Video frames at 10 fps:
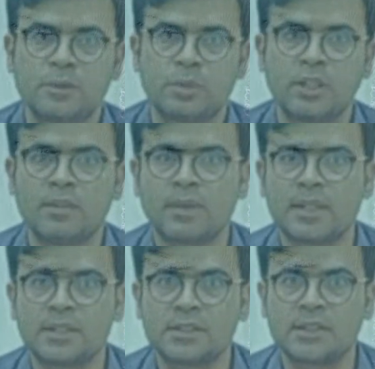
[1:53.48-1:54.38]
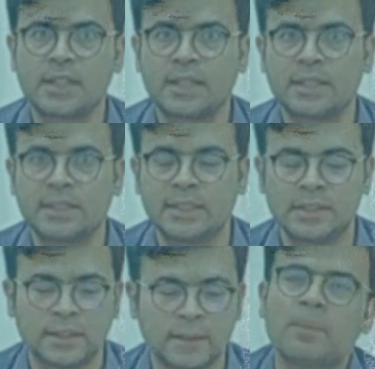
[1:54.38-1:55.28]
between a manager and a
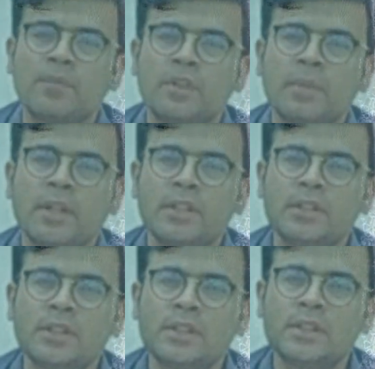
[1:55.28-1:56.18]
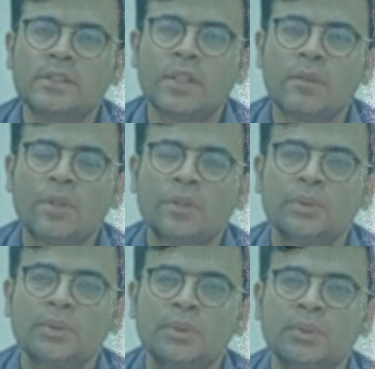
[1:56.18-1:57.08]
leader? The manager is someone
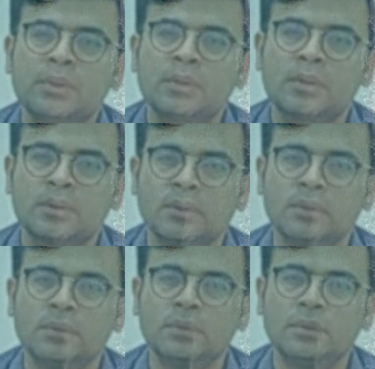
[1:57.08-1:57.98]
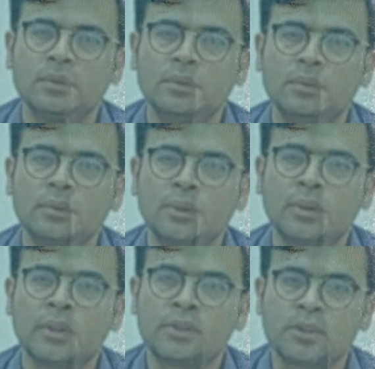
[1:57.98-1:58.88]
who
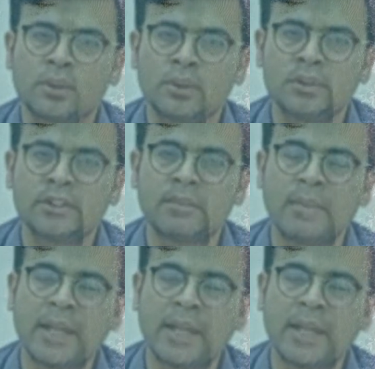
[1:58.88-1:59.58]
controls and